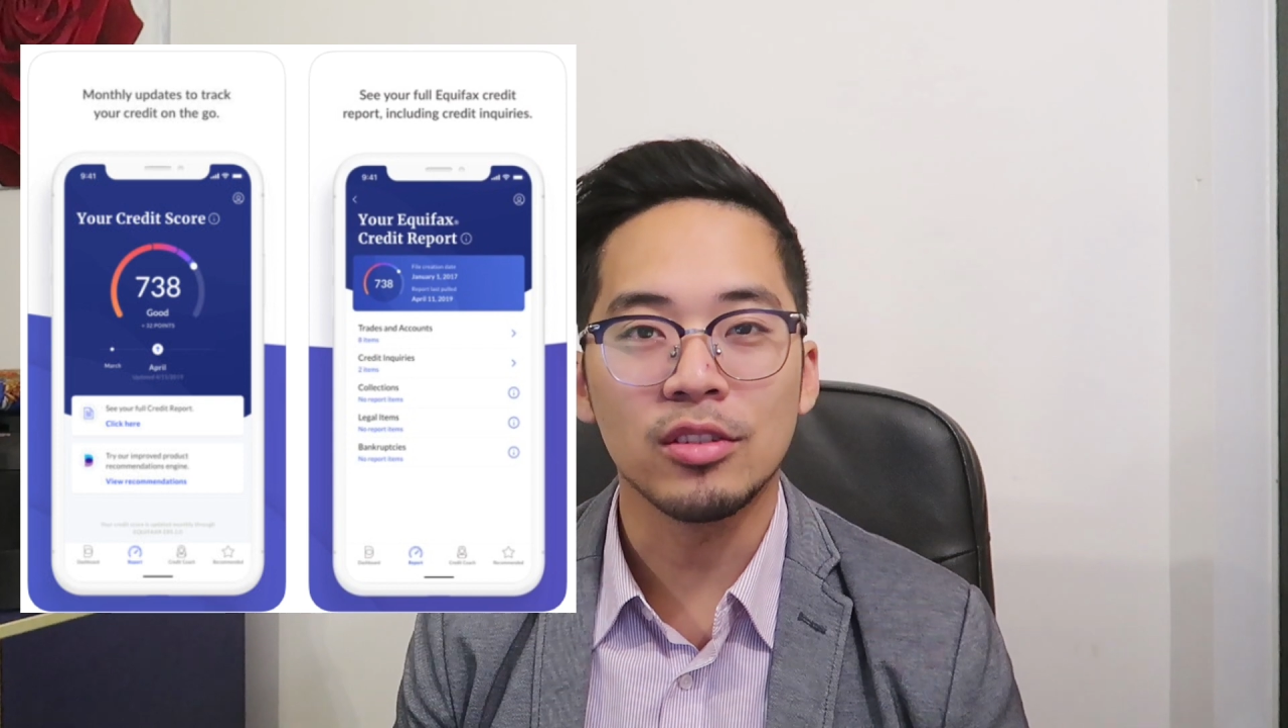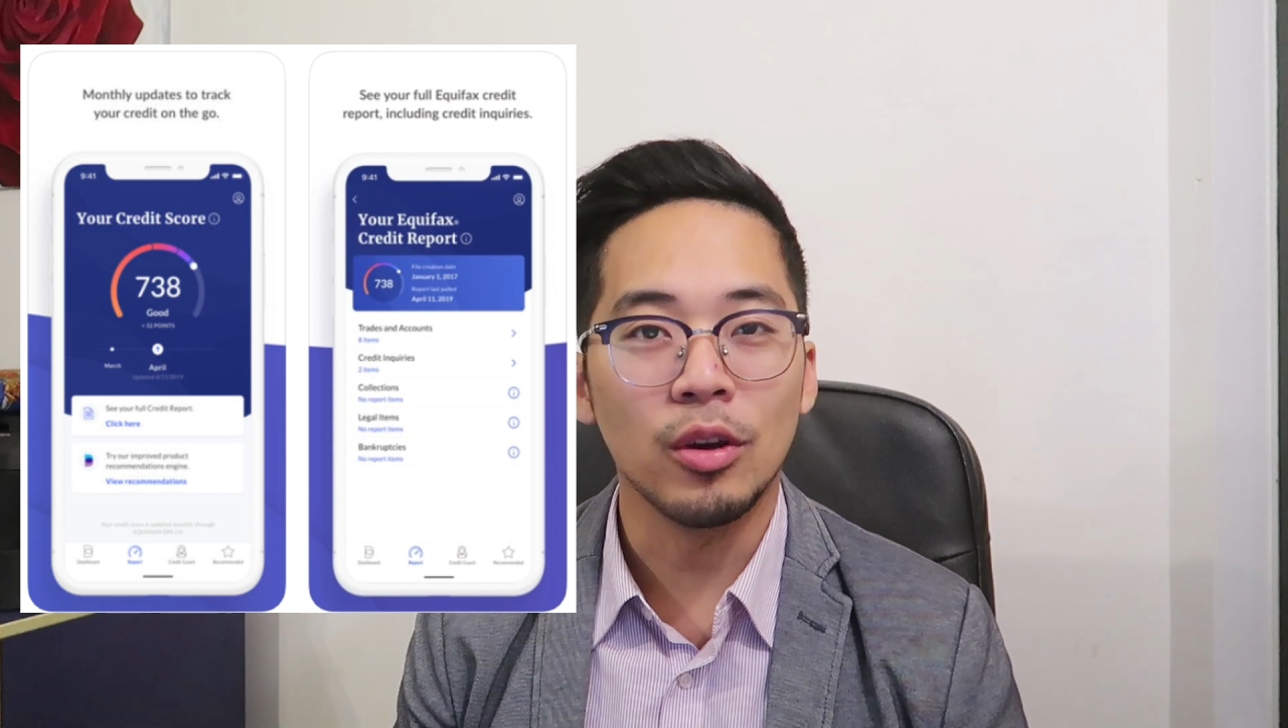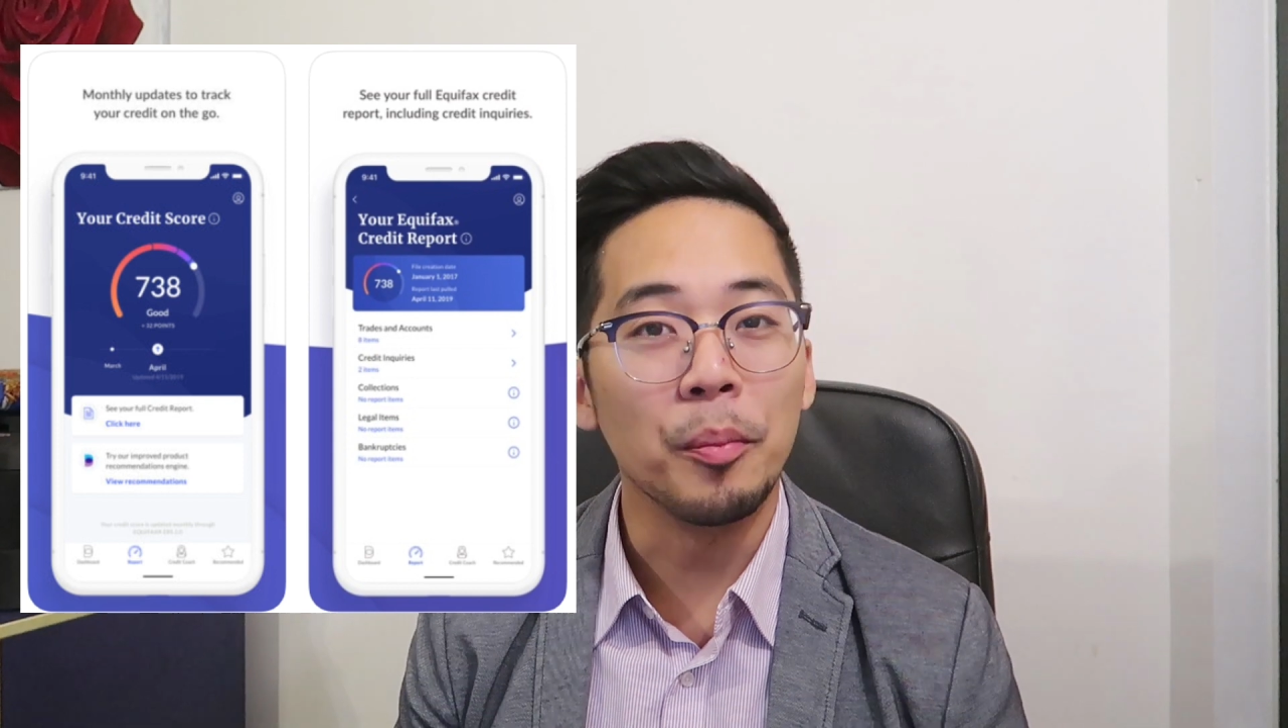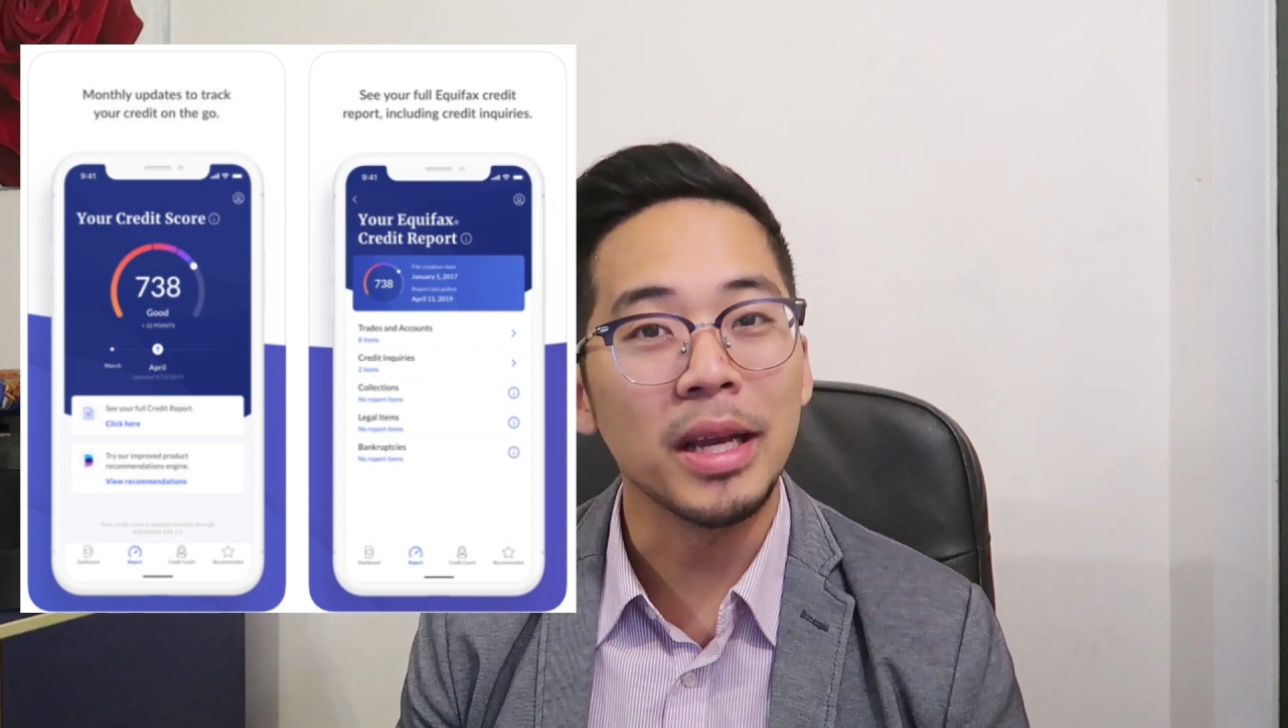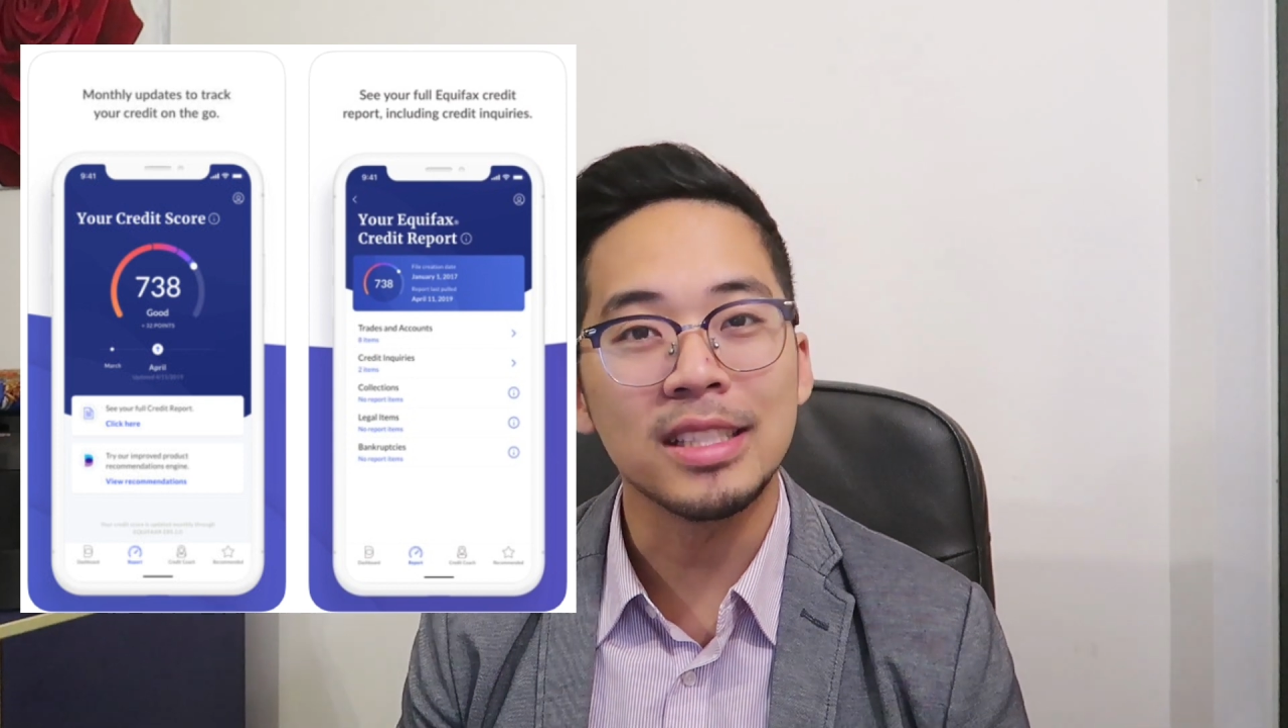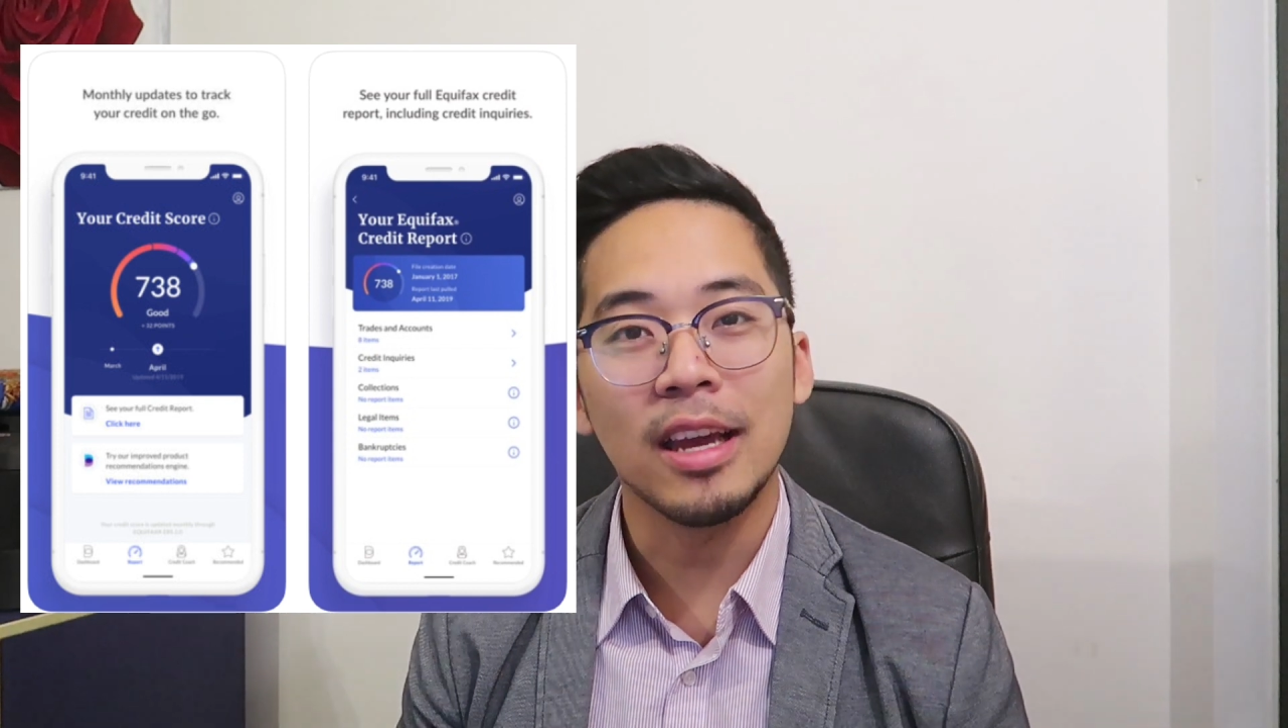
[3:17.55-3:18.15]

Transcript: so it makes